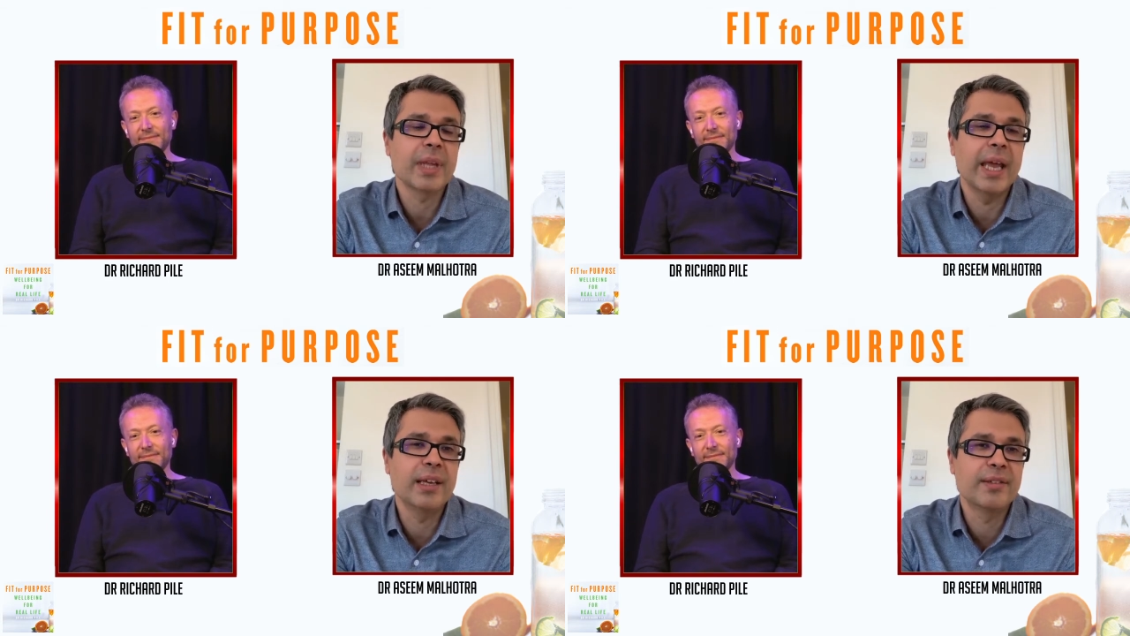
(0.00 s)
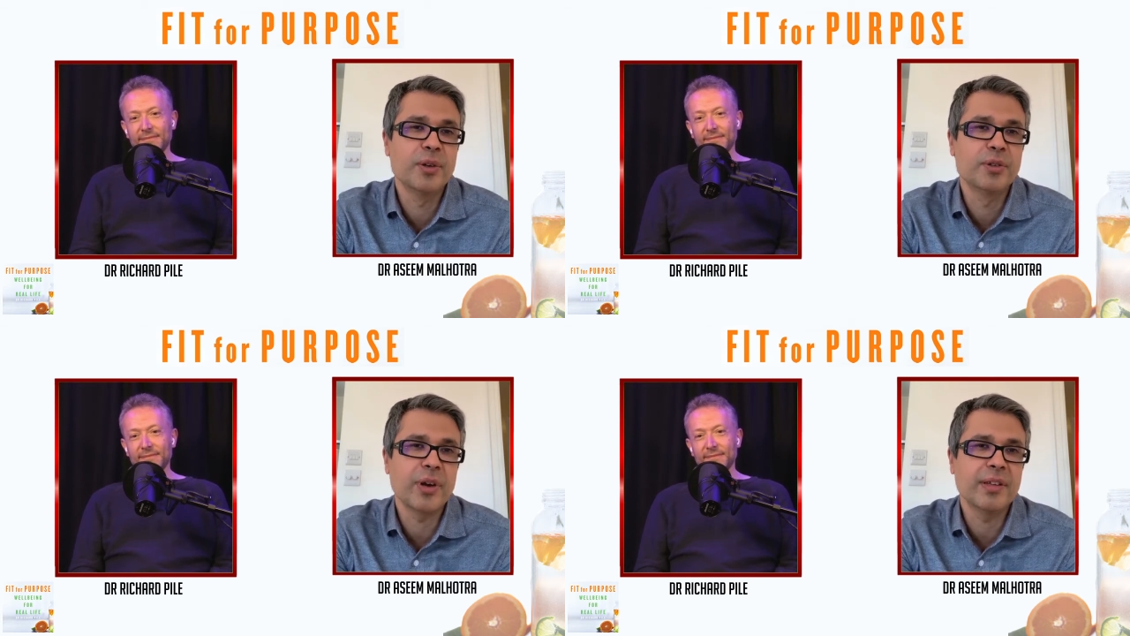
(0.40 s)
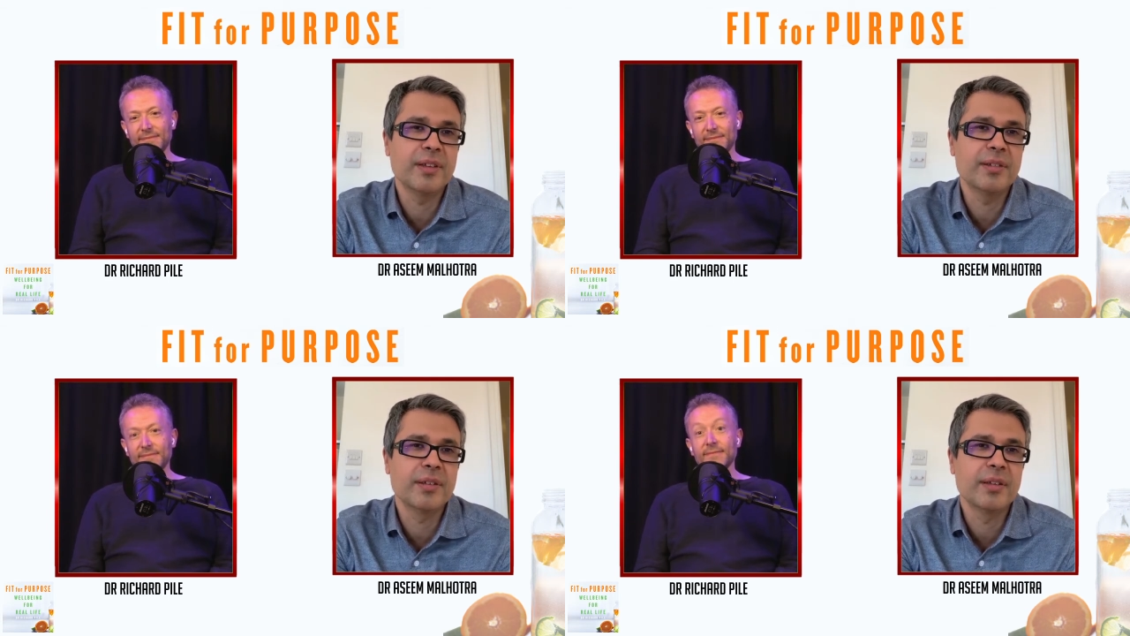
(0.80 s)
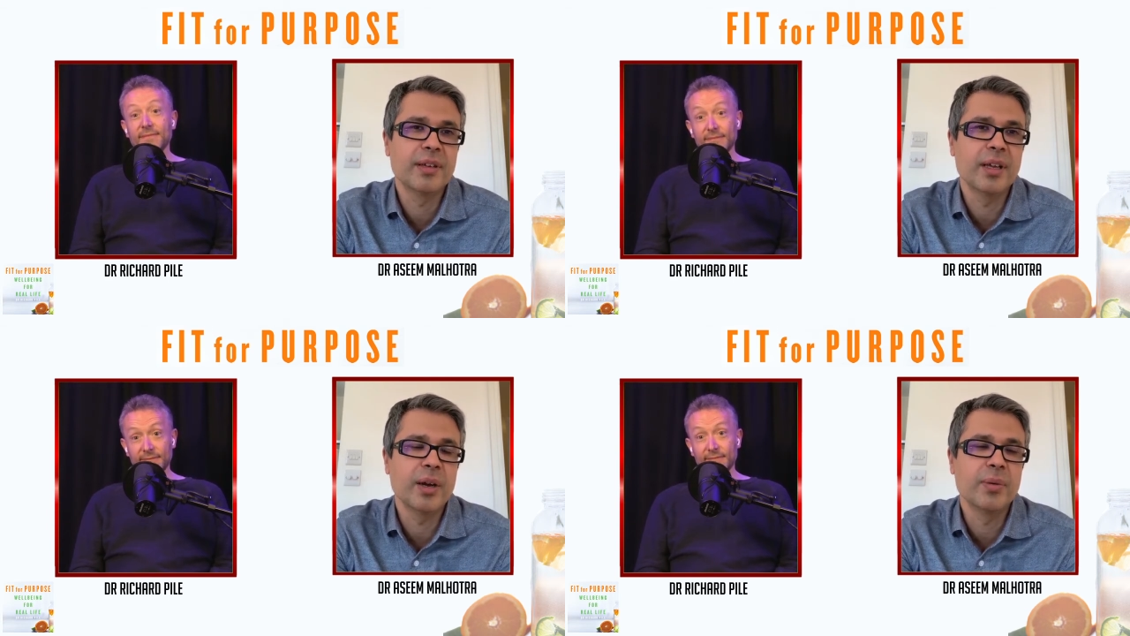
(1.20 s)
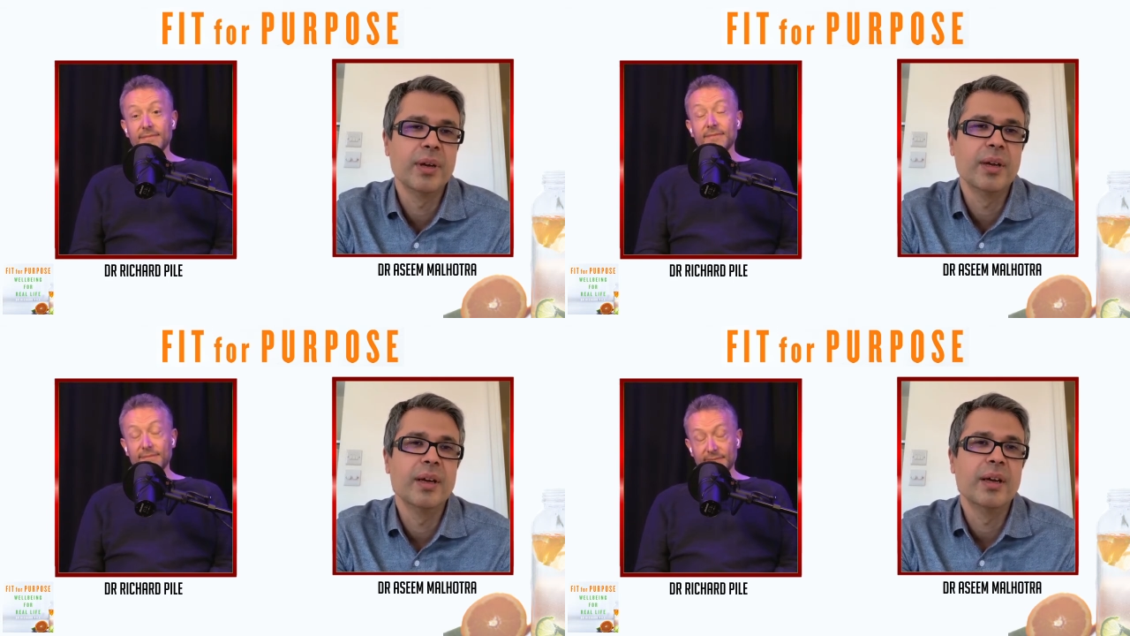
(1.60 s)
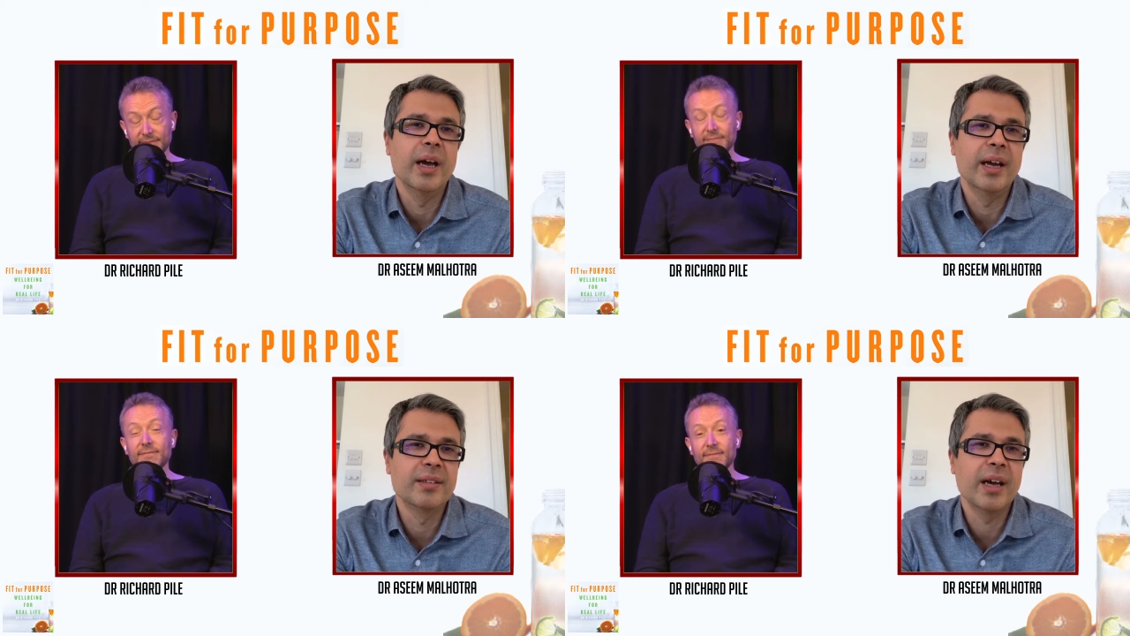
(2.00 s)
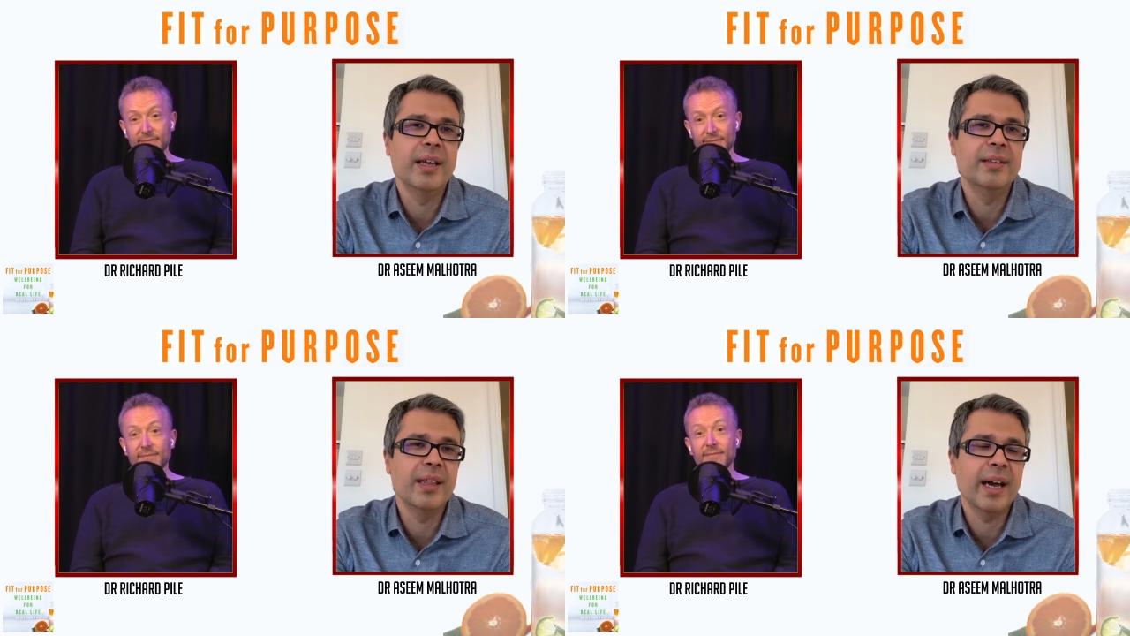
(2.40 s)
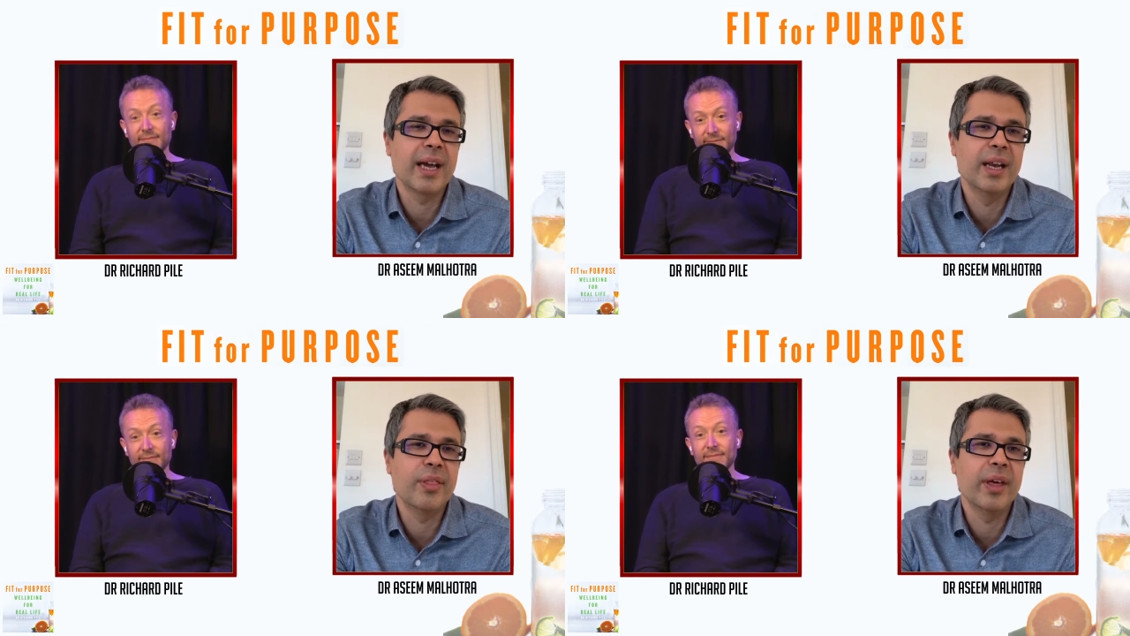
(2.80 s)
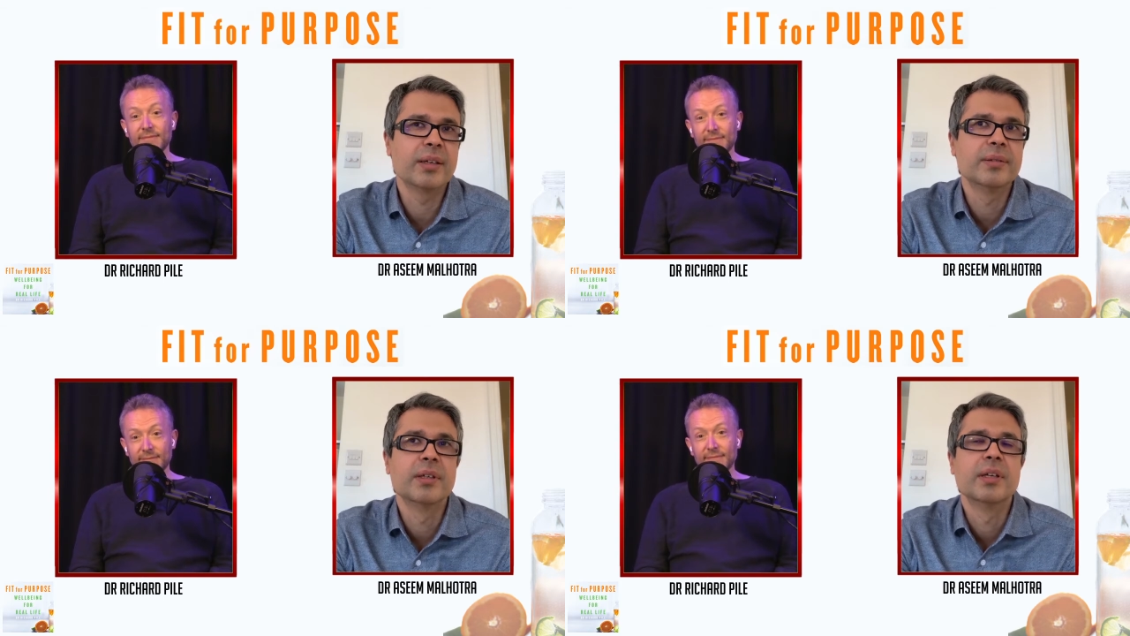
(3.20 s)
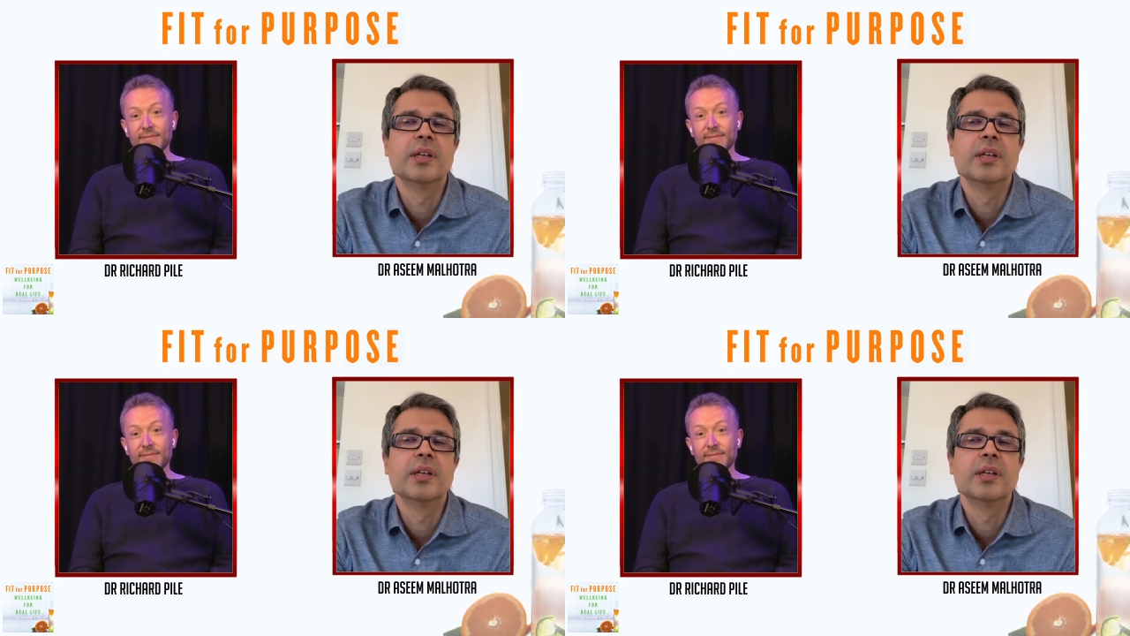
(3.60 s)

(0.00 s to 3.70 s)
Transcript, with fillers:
Speaker 1: any external stresses, you know, anxiety, that kind of thing.